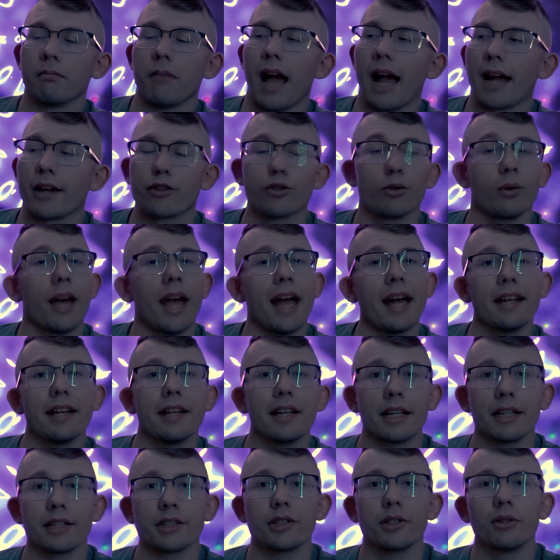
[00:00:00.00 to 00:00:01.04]
actual
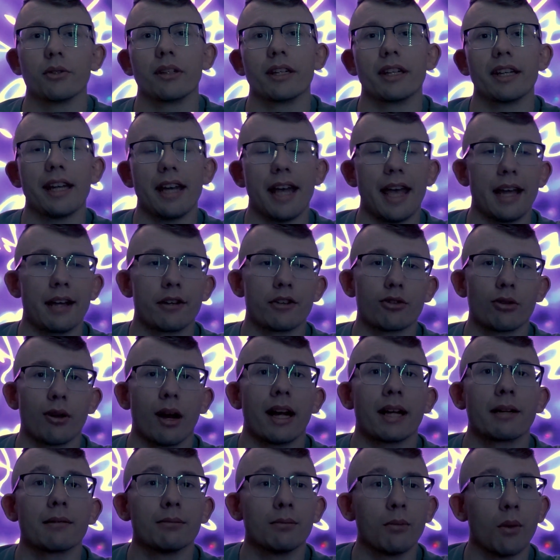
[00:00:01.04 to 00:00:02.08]
editing to it, and
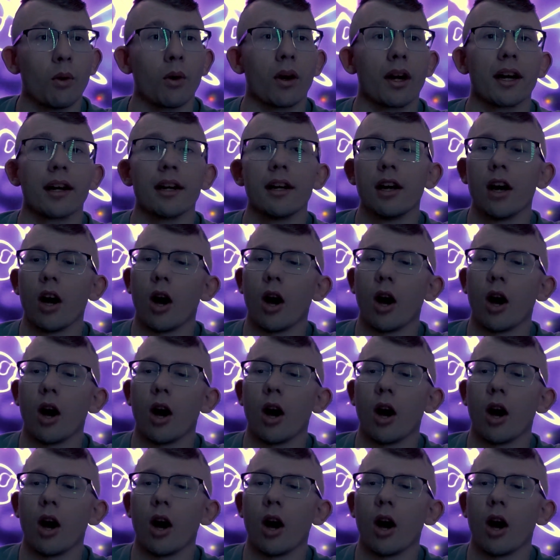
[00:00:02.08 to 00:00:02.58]
trying more.